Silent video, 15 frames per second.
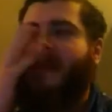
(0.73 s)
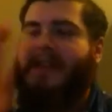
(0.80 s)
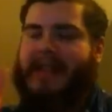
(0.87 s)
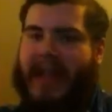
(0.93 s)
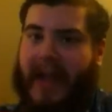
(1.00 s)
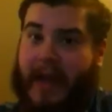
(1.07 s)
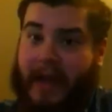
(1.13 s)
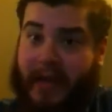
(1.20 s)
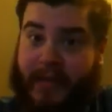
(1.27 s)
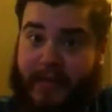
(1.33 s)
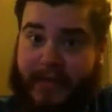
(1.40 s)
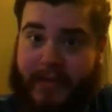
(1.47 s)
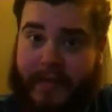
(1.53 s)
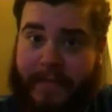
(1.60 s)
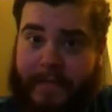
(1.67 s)

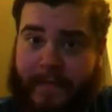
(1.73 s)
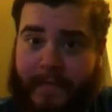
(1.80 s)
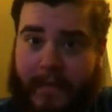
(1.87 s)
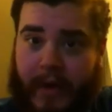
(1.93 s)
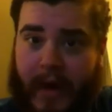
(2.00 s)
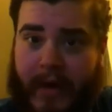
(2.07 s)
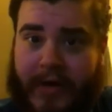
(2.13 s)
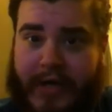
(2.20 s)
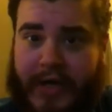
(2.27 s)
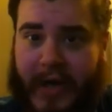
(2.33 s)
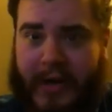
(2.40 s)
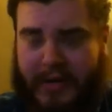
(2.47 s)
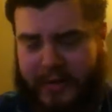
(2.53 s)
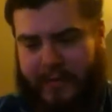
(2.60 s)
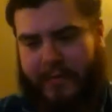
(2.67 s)
Ladies and
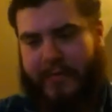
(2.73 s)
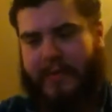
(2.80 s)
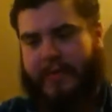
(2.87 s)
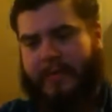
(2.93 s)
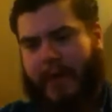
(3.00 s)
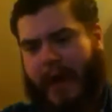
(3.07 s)
gentlemen,